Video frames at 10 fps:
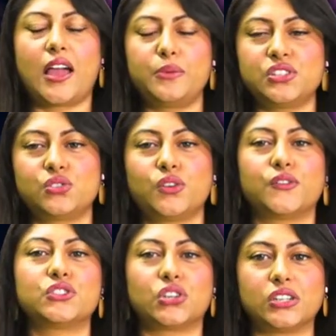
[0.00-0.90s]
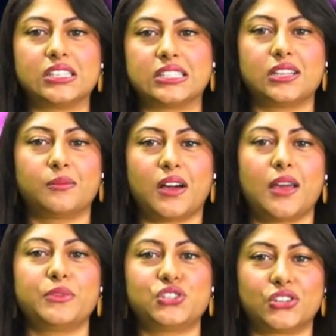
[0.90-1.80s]
I, went to school for journalism.
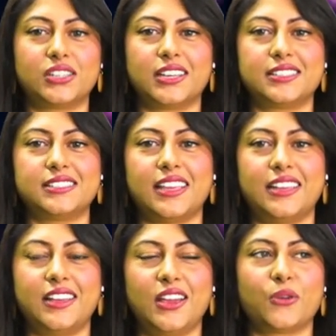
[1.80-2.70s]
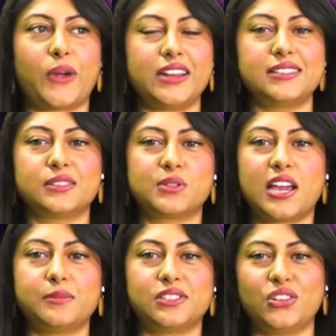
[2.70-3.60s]
I'm a journalist, and writing
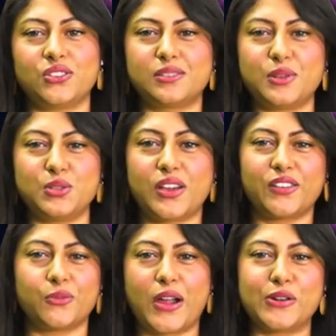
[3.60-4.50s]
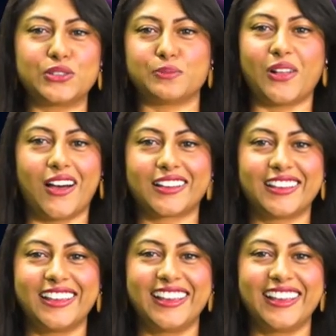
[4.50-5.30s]
sometimes, you know, sometimes you have a writer's block.